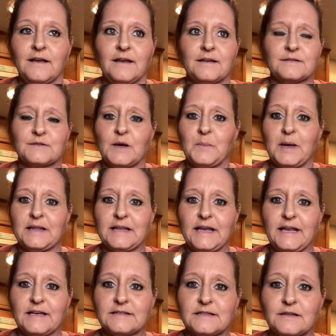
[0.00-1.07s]
Sorry, my
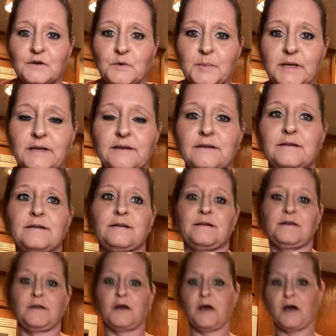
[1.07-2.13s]
lighting's a little bit
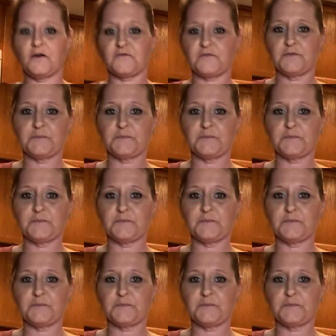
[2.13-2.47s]
off.